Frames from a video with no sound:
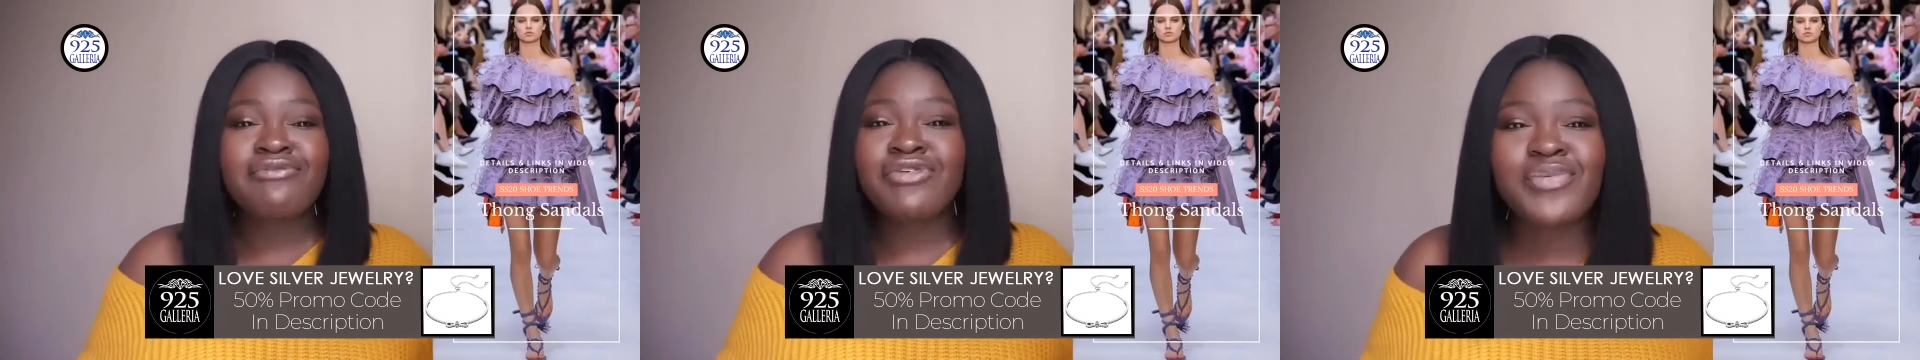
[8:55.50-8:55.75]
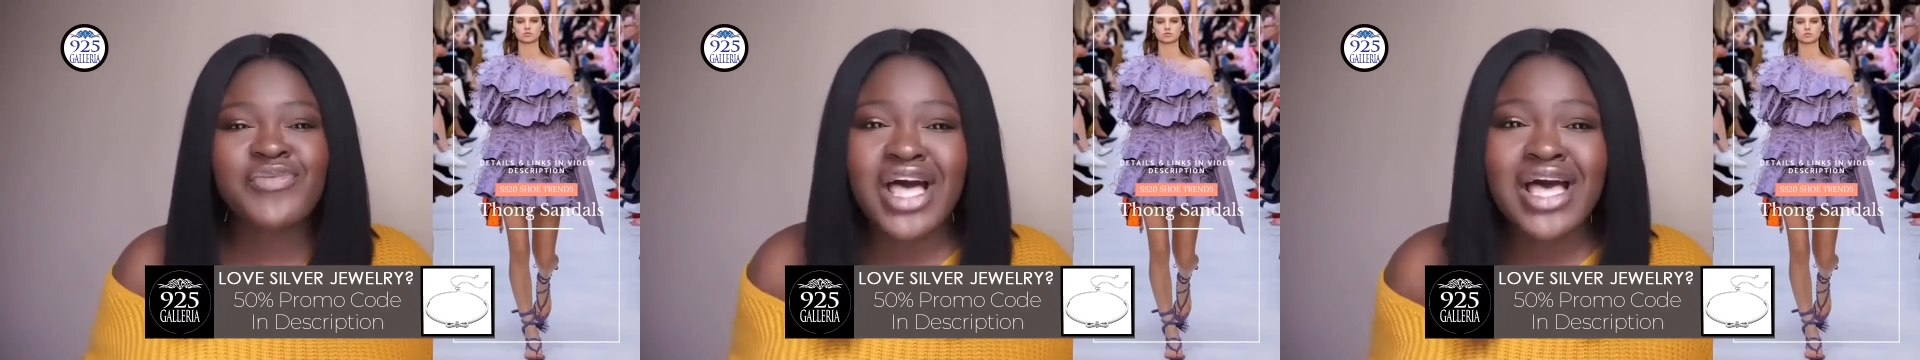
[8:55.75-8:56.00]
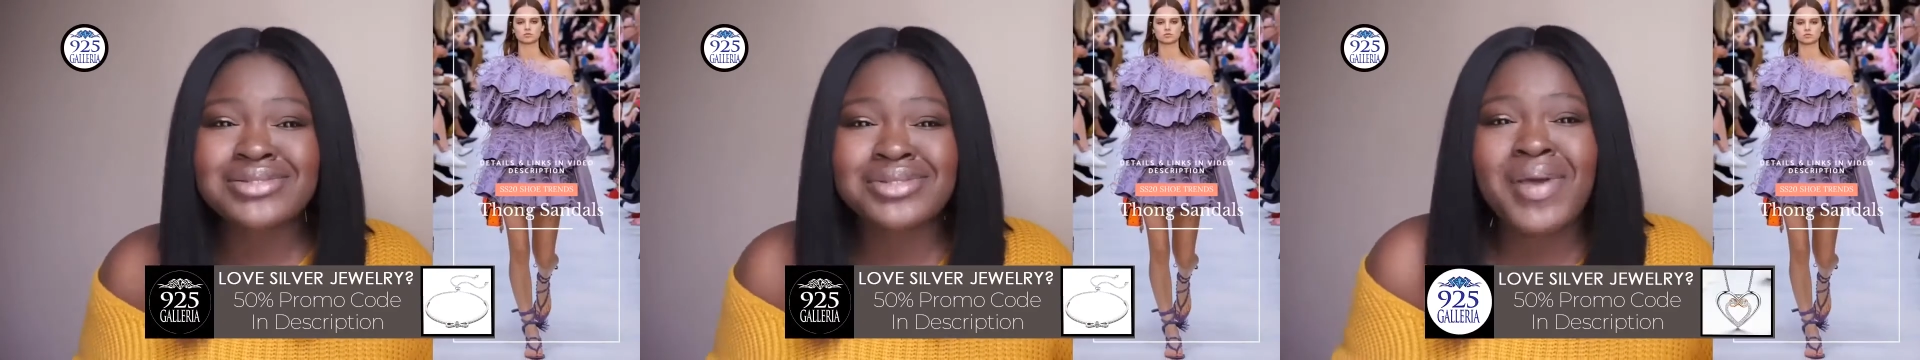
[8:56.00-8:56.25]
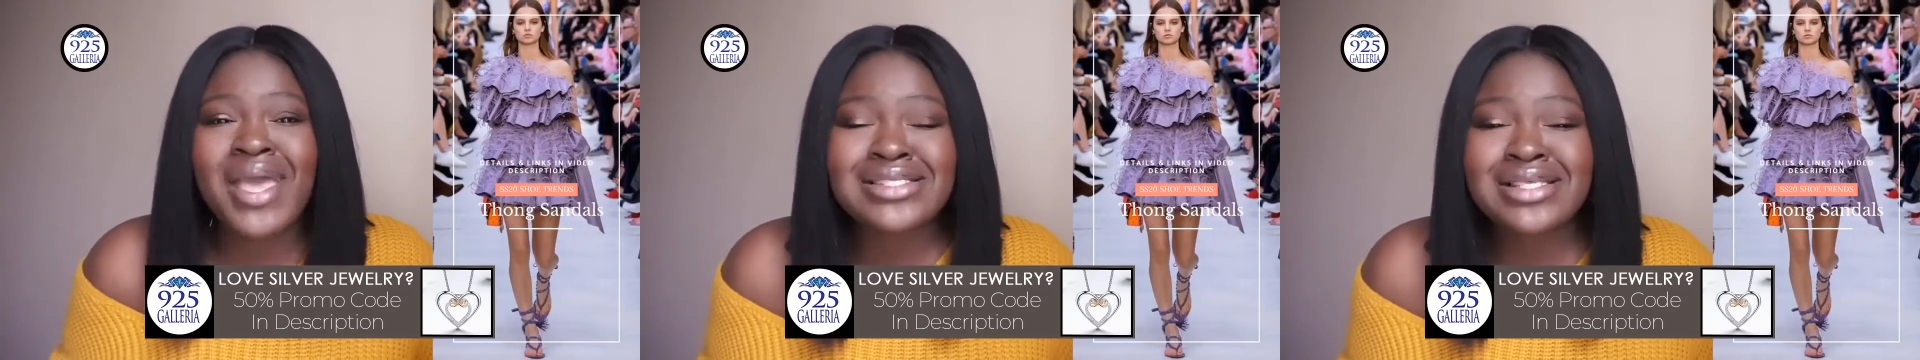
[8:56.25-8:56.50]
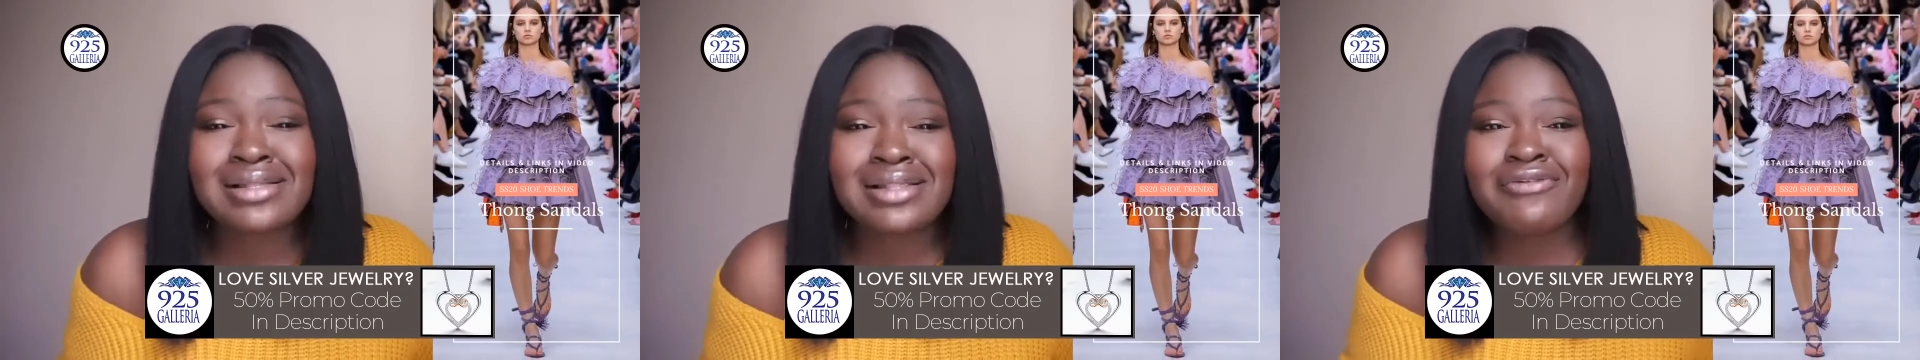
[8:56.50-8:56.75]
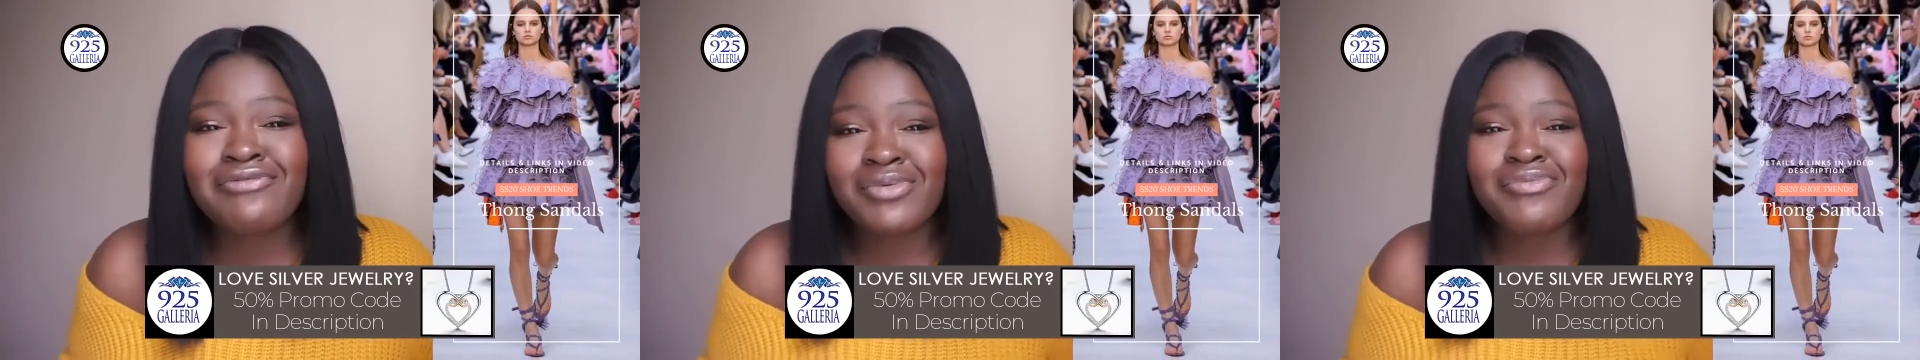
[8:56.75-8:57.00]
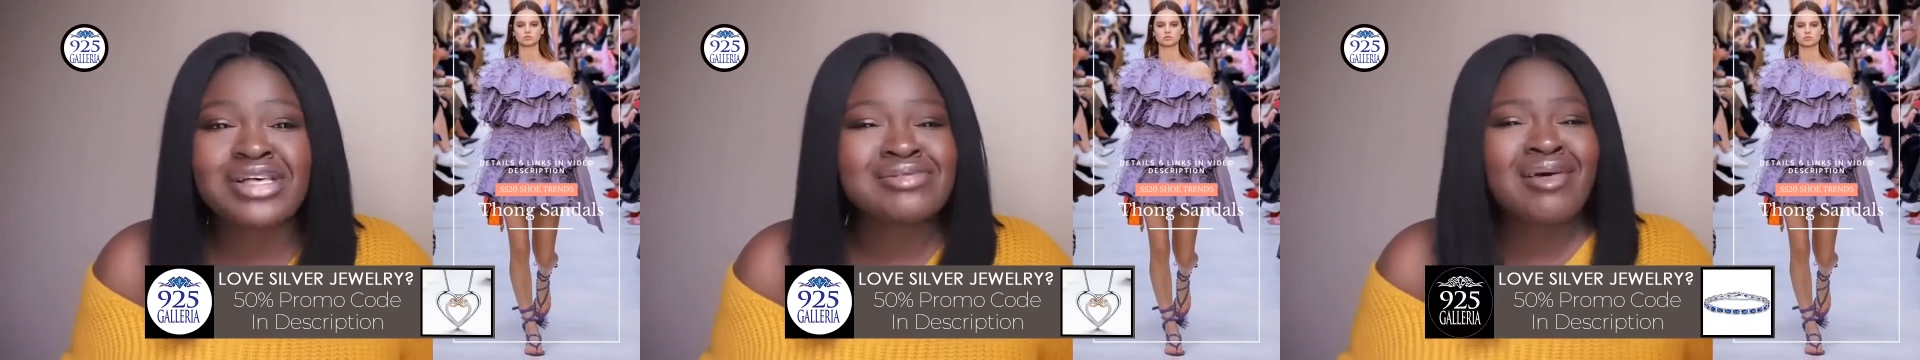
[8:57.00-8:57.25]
Flip-flops. Basically flip-flops.